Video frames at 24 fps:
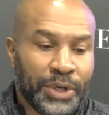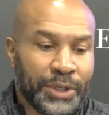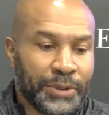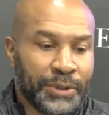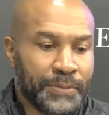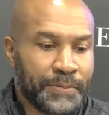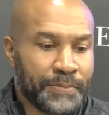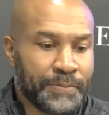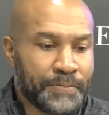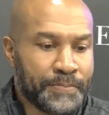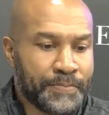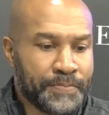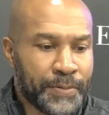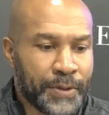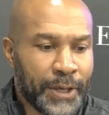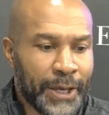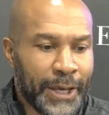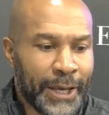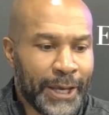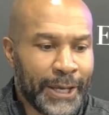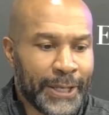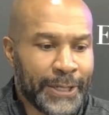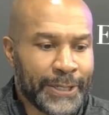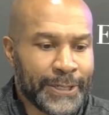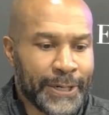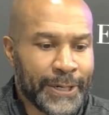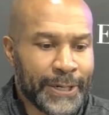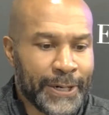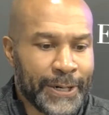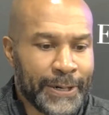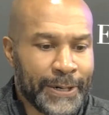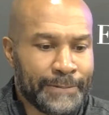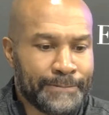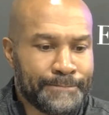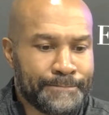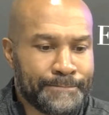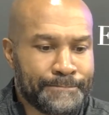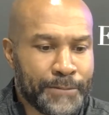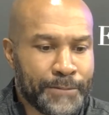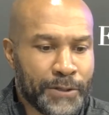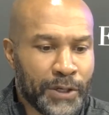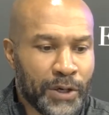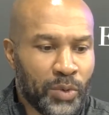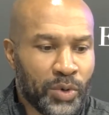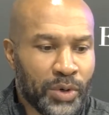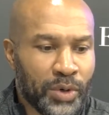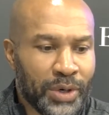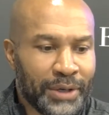And and you
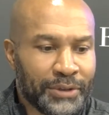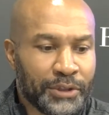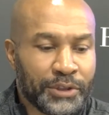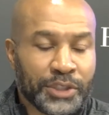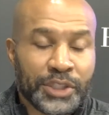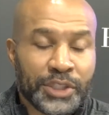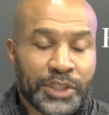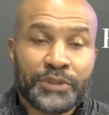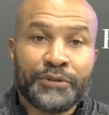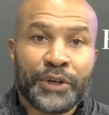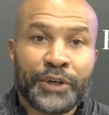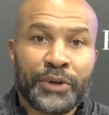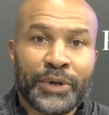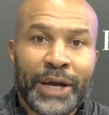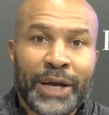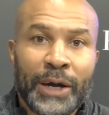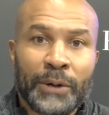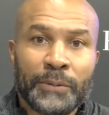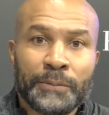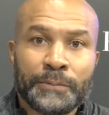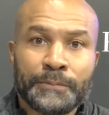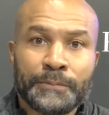know, we'll have to just figure it out.